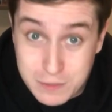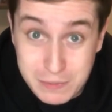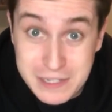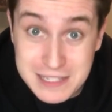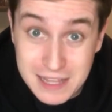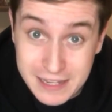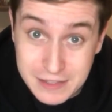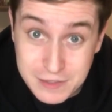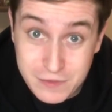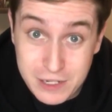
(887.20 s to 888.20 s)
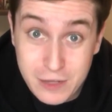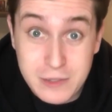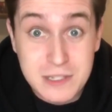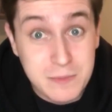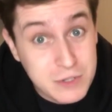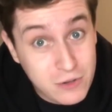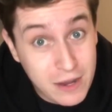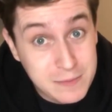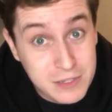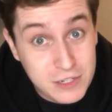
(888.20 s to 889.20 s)
please like this video and
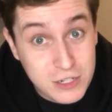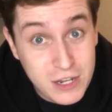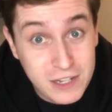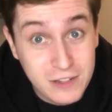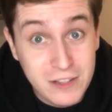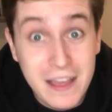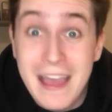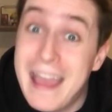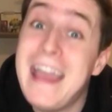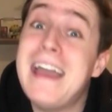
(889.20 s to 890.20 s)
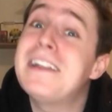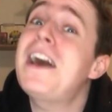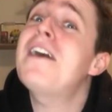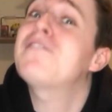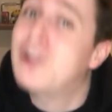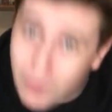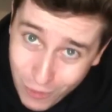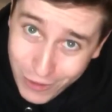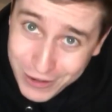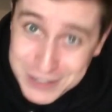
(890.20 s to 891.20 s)
subscribe to the channel, and of
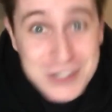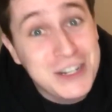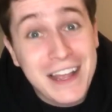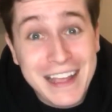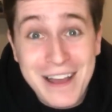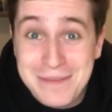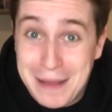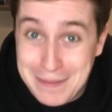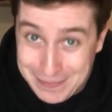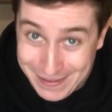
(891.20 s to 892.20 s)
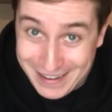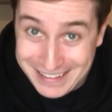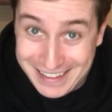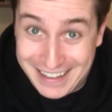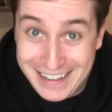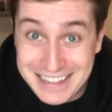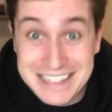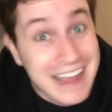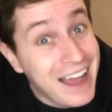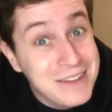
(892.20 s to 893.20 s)
course, check out my
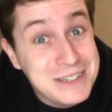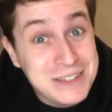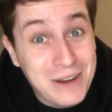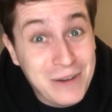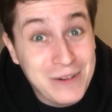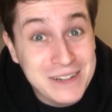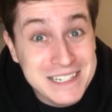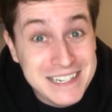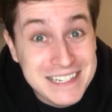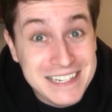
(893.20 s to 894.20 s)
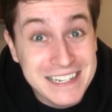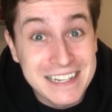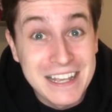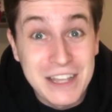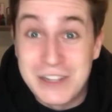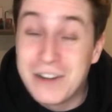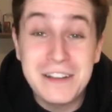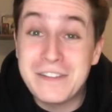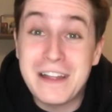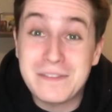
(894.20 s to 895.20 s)
podcast, How Star Wars Is It? You don't
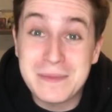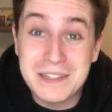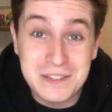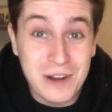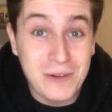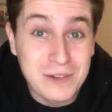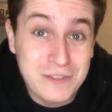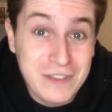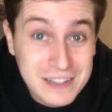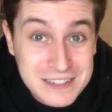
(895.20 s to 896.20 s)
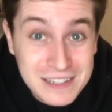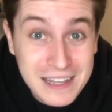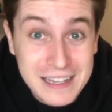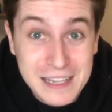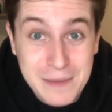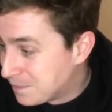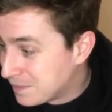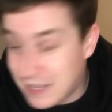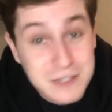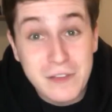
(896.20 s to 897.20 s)
even have to be a Star Wars fan to like it.
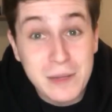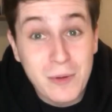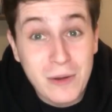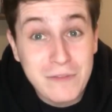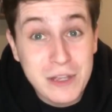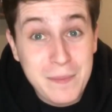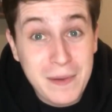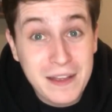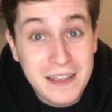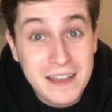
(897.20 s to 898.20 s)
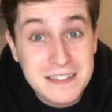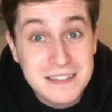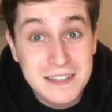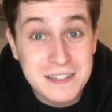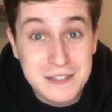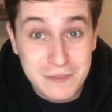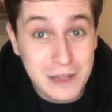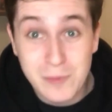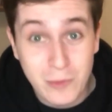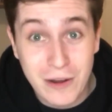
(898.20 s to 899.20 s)
That's available wherever you get podcasts. This is
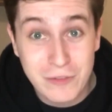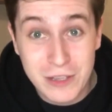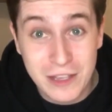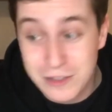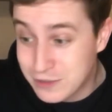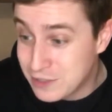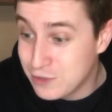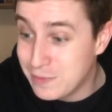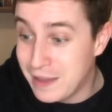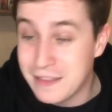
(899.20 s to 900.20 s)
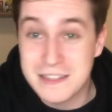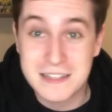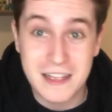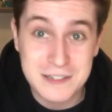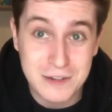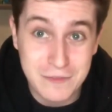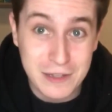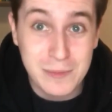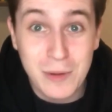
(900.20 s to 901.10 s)
available wherever you get YouTube. And these guys are available